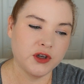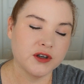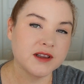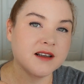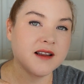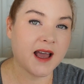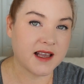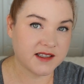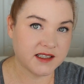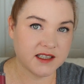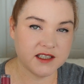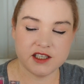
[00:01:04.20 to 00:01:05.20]
you're a little
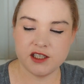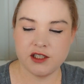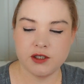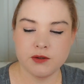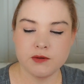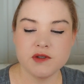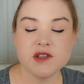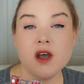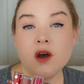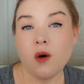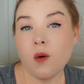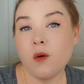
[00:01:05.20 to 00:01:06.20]
hesitant to use,
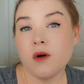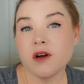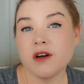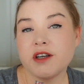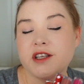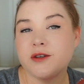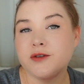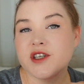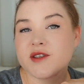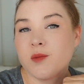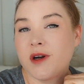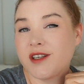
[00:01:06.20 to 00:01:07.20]
or you
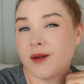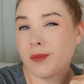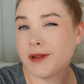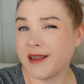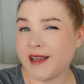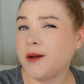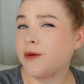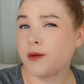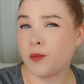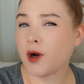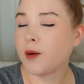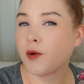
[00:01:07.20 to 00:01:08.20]
just want to play
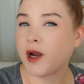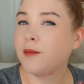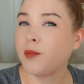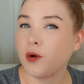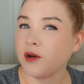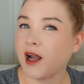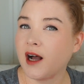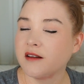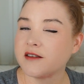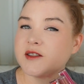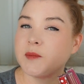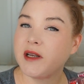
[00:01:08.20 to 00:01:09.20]
with more bright, bold
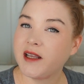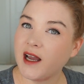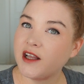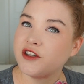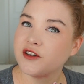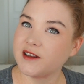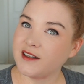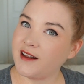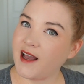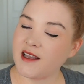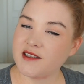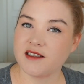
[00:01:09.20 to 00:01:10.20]
colors, but again, you're a little
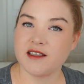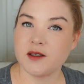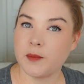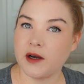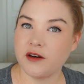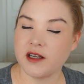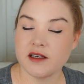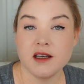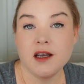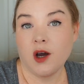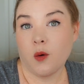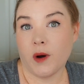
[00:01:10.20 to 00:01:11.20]
hesitant about it.
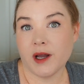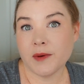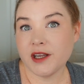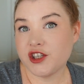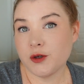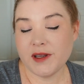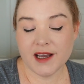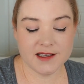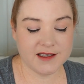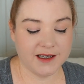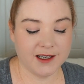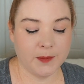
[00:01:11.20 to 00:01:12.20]
Why might you be
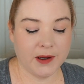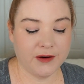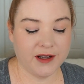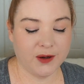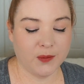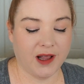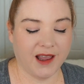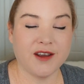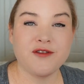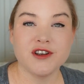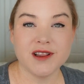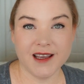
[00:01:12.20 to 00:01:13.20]
hesitant about it? Well,
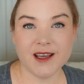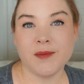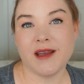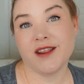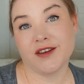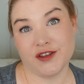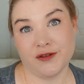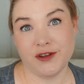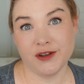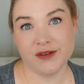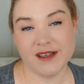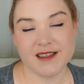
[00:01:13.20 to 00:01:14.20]
if you're like me, there's a
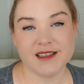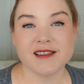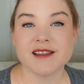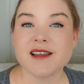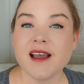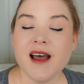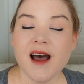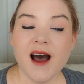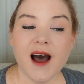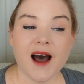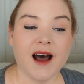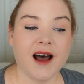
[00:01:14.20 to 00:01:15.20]
few reasons.
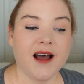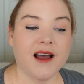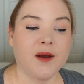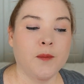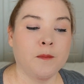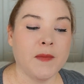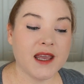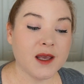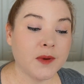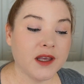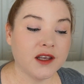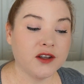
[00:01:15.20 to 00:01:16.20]
Uh,
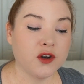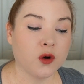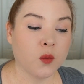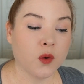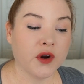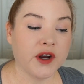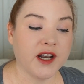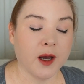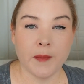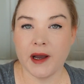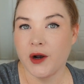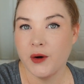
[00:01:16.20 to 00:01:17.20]
maybe you're worried
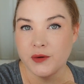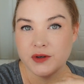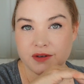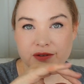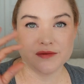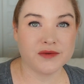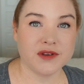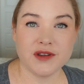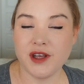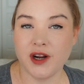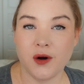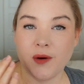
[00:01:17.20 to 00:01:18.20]
about
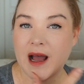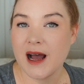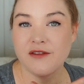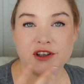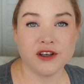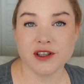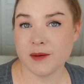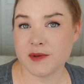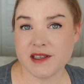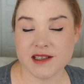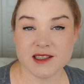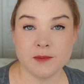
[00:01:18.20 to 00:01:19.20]
you know, having your
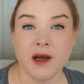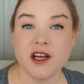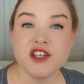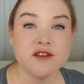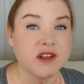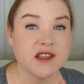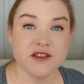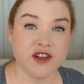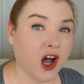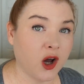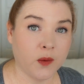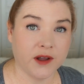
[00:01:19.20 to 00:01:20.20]
lipstick smudge if it's
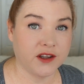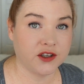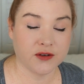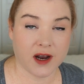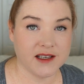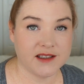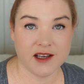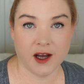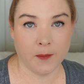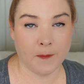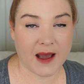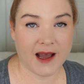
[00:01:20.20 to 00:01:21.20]
not one that dries
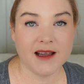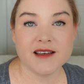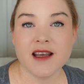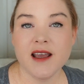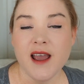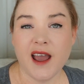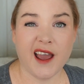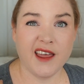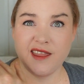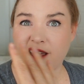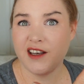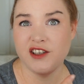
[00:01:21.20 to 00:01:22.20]
down matte
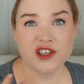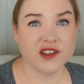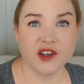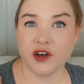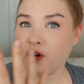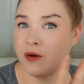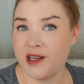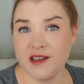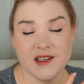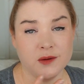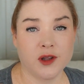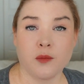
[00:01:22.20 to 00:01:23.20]
and then just look
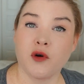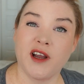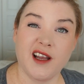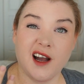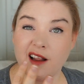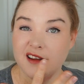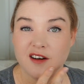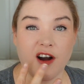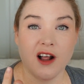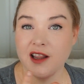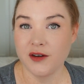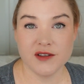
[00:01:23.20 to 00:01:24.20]
crazy with a bright color
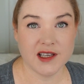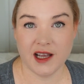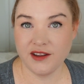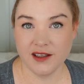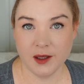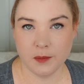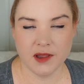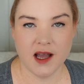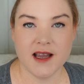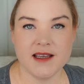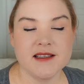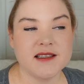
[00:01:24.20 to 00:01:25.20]
all outside the lip
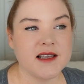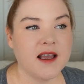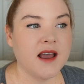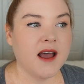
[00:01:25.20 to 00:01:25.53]
lines.